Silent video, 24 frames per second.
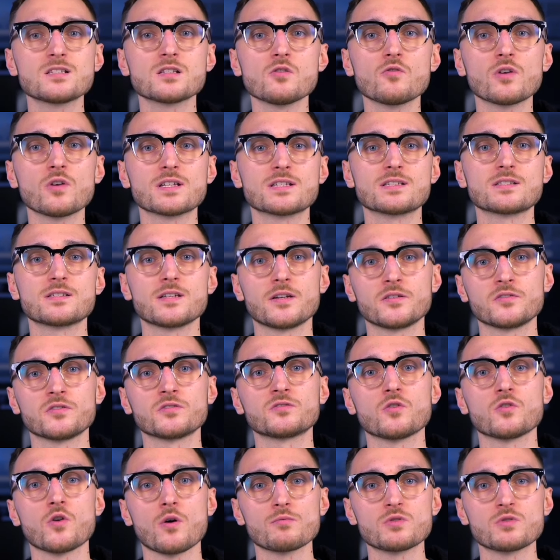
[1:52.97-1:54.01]
look at
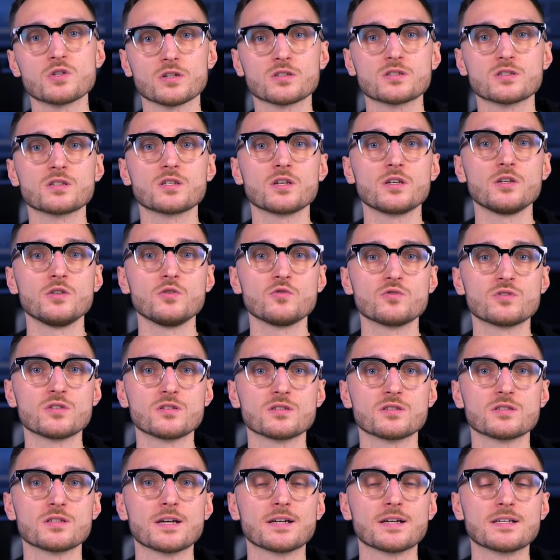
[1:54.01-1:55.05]
standard objects using
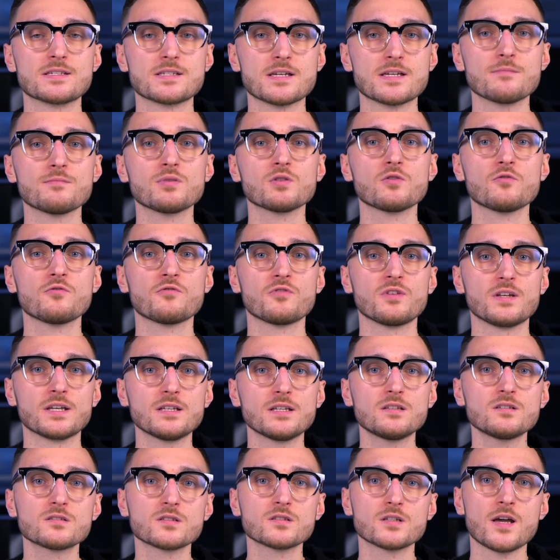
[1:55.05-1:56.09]
the example of
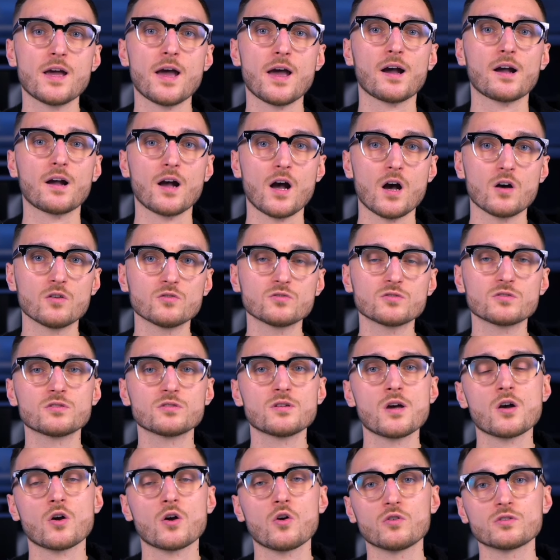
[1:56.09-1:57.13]
lead, account,
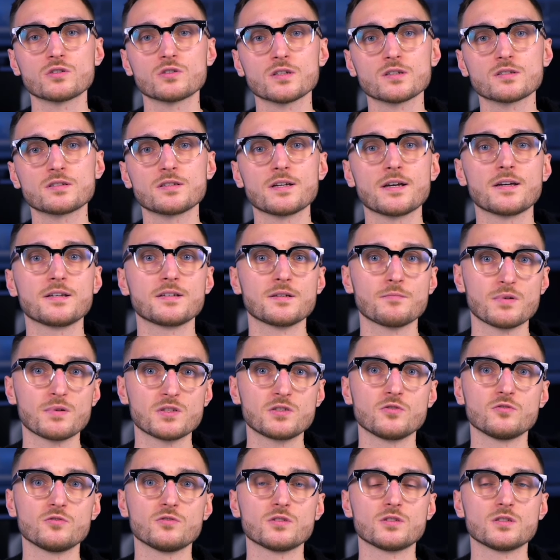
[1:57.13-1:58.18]
contact, and
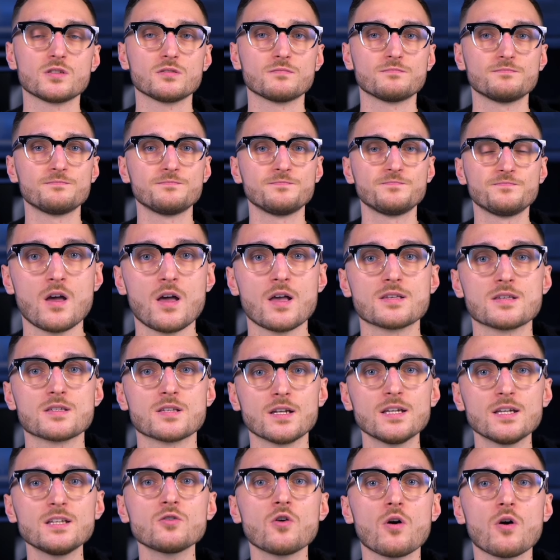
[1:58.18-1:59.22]
opportunity. The
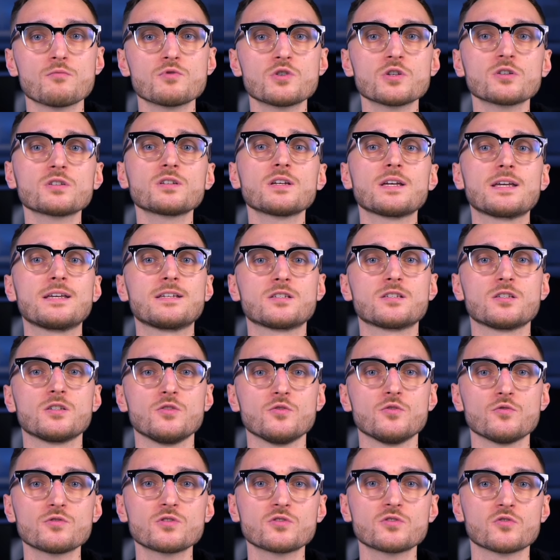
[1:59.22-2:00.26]
lead object is
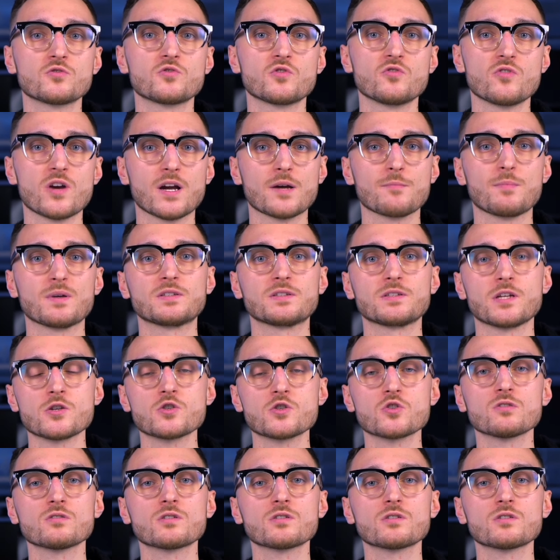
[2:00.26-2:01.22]
used to track potential